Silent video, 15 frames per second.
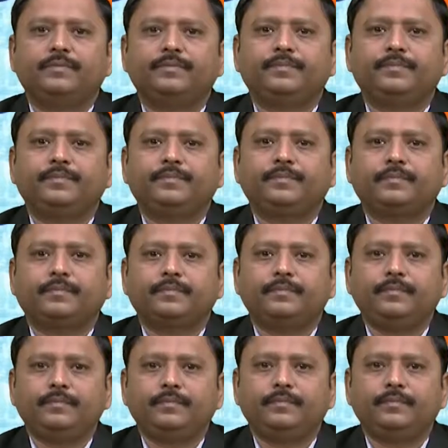
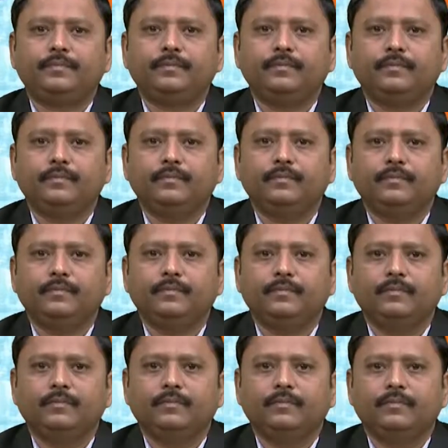
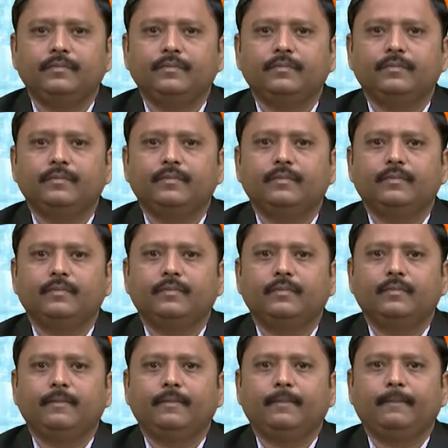
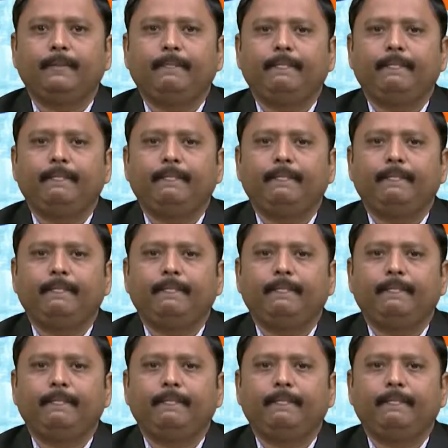(silence)